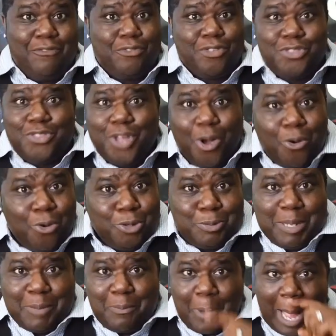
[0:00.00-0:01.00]
And for
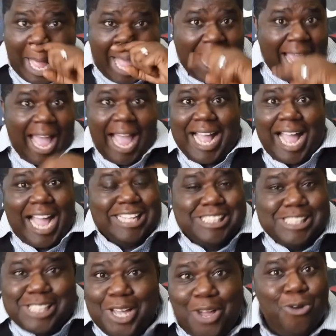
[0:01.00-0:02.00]
those people,
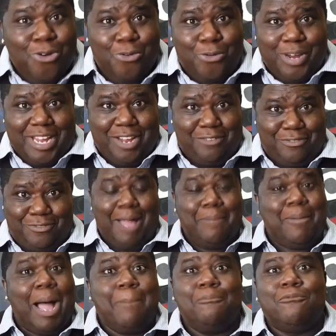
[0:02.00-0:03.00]
I still grieve.
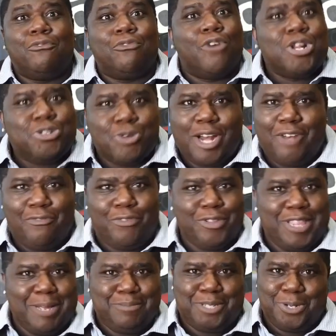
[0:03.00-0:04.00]
I'm frustrated
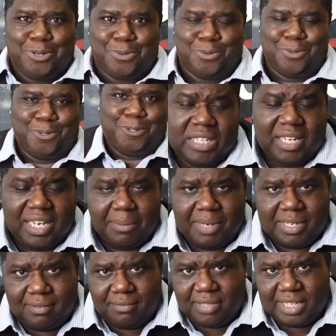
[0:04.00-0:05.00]
for them too. Now
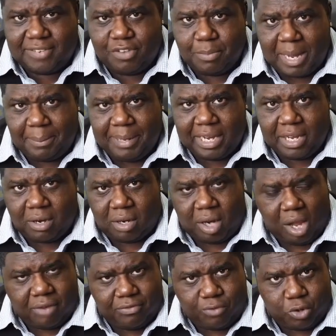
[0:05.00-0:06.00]
let me give you my opinion
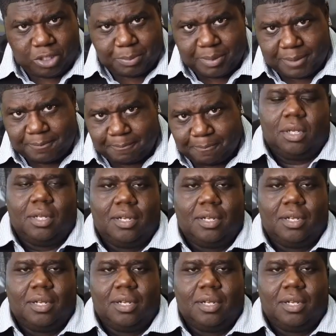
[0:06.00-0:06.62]
on law enforcement.